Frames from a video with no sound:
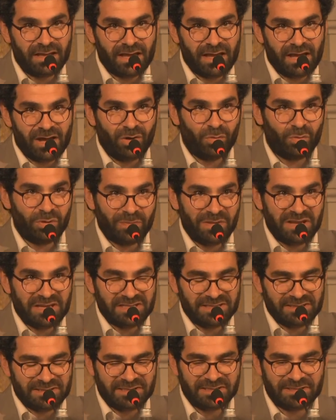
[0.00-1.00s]
how we
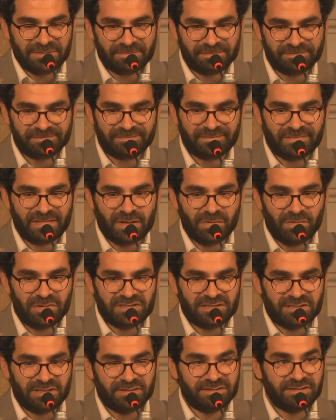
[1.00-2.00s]
made it? We
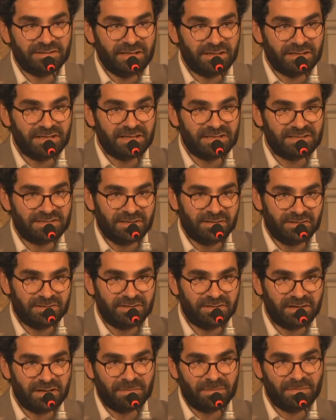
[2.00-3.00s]
started a
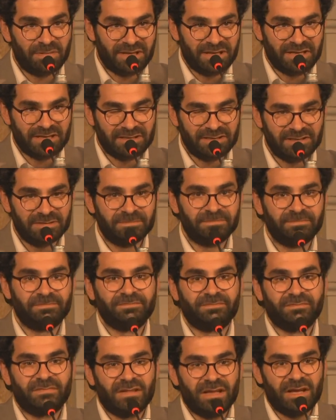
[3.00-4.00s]
Kickstarter campaign
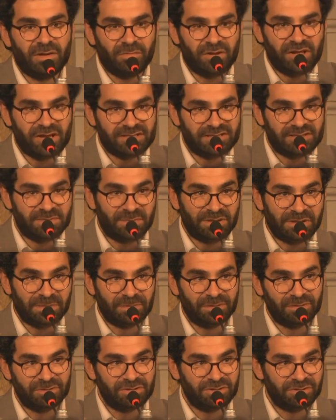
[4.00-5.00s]
and we asked
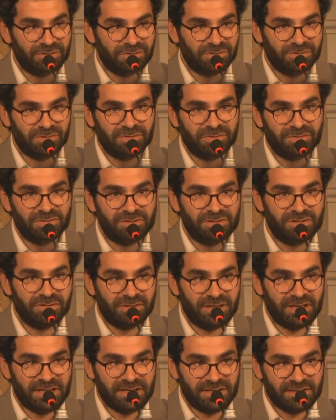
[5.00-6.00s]
people to
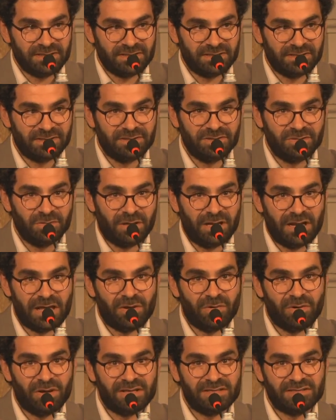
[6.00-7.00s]
donate to
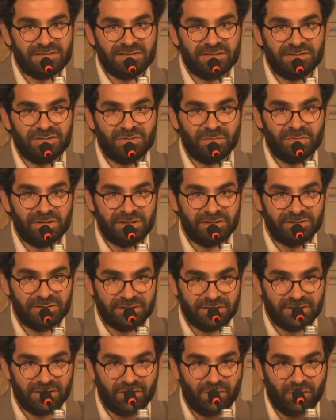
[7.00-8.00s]
allow us to build
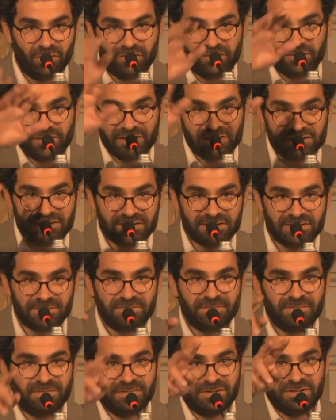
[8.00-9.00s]
all of this.
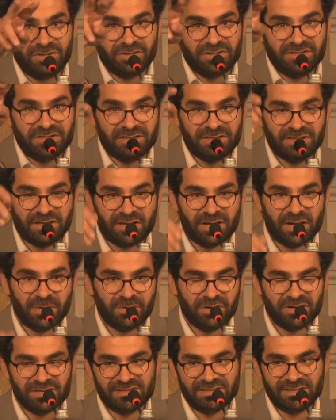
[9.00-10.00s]
You see the
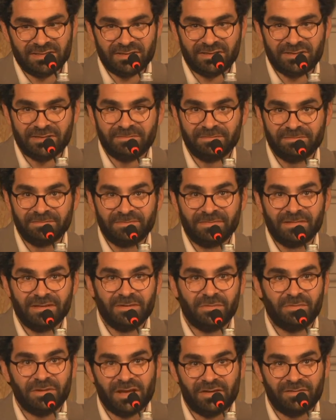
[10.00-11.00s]
cameras there,
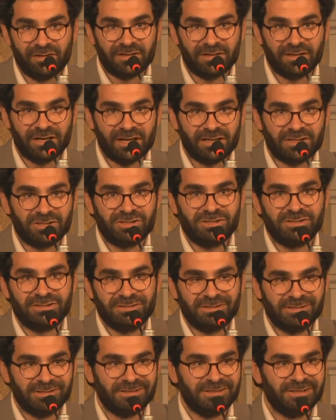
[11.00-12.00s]
we have a
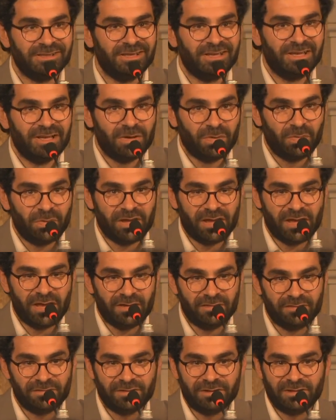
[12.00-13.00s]
connection, we
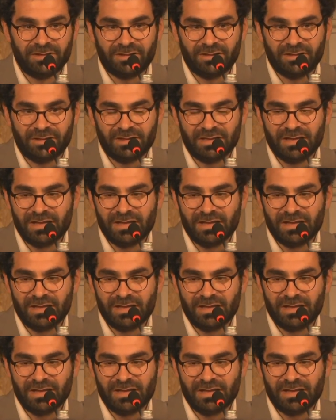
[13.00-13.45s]
have a